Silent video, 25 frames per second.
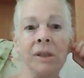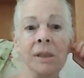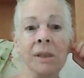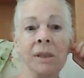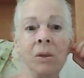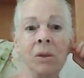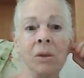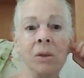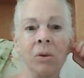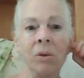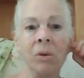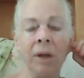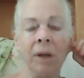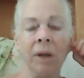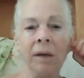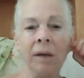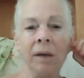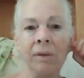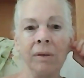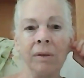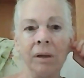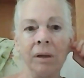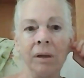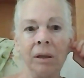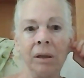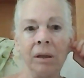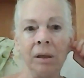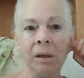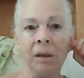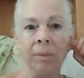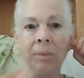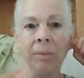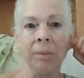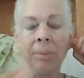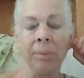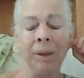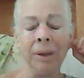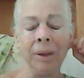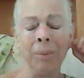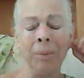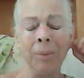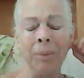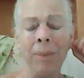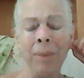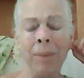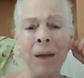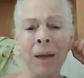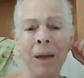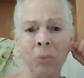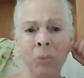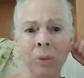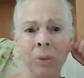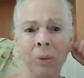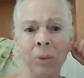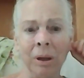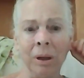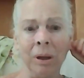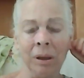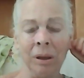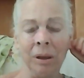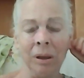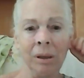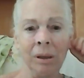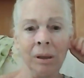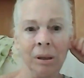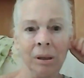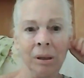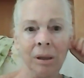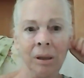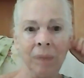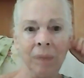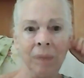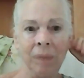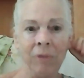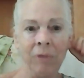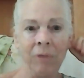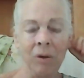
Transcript: disconnecting in a bad way, in a